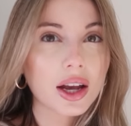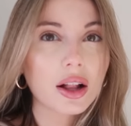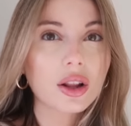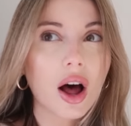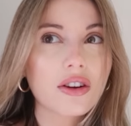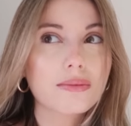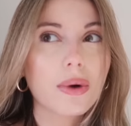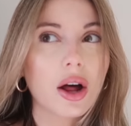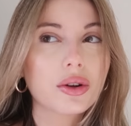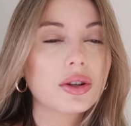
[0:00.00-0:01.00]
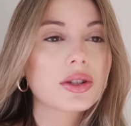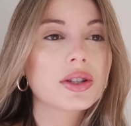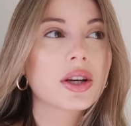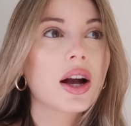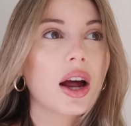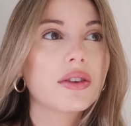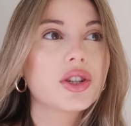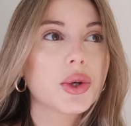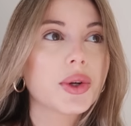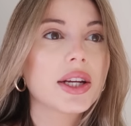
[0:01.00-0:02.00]
like a lot of models kind of
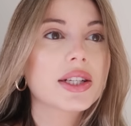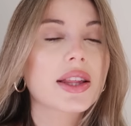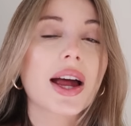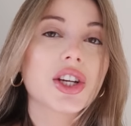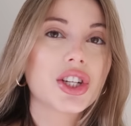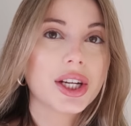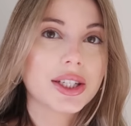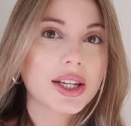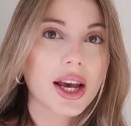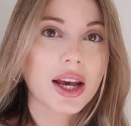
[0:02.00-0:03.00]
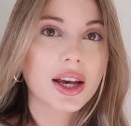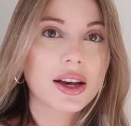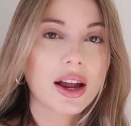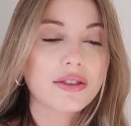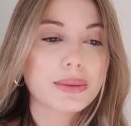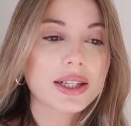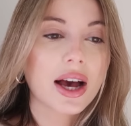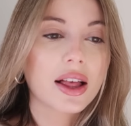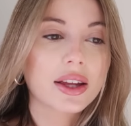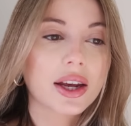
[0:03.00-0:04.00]
tune into that cheat day kind of
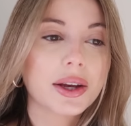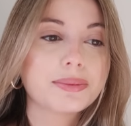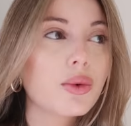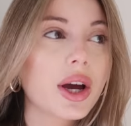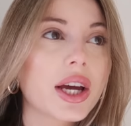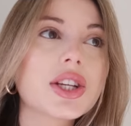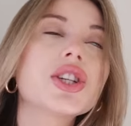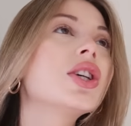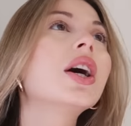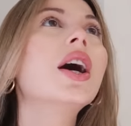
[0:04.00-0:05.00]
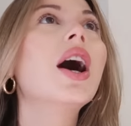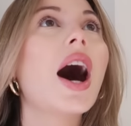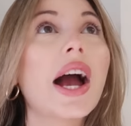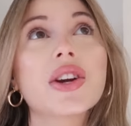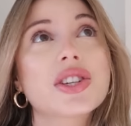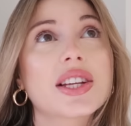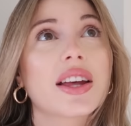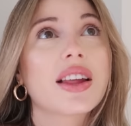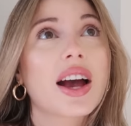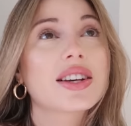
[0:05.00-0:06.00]
mentality, which I
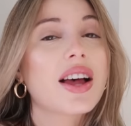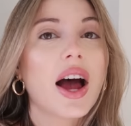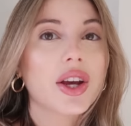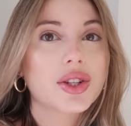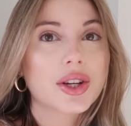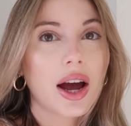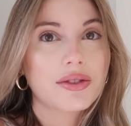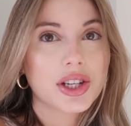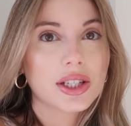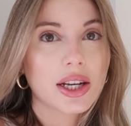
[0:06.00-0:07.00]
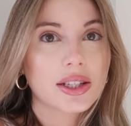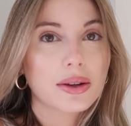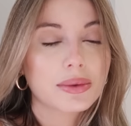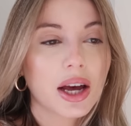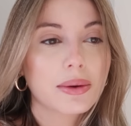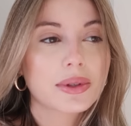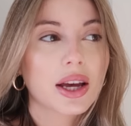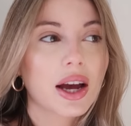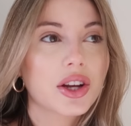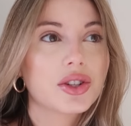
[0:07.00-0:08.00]
understand that because I used to have cheat days sometimes.
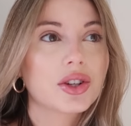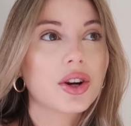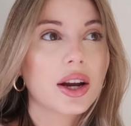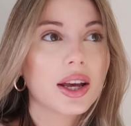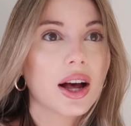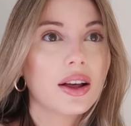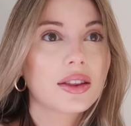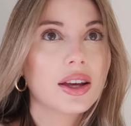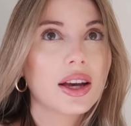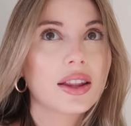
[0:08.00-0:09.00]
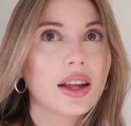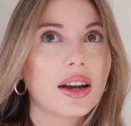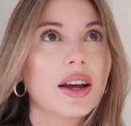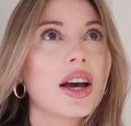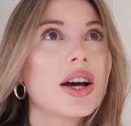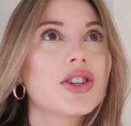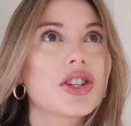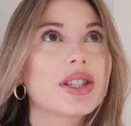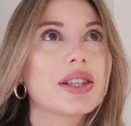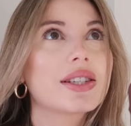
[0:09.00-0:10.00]
Like I used to try to eat healthy and then
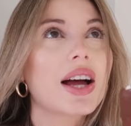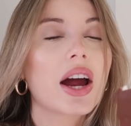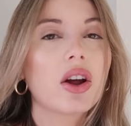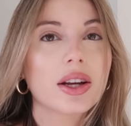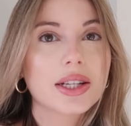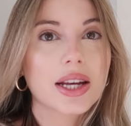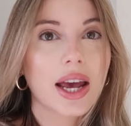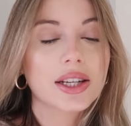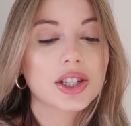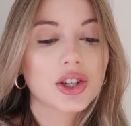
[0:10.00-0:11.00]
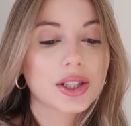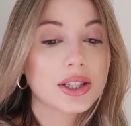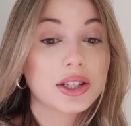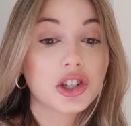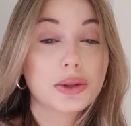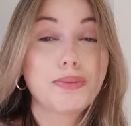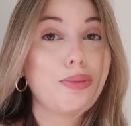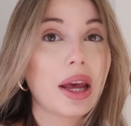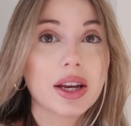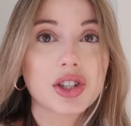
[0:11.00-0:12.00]
just decide on a day to just, just
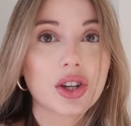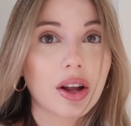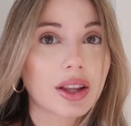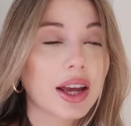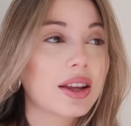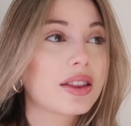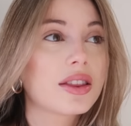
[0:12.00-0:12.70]
binge on like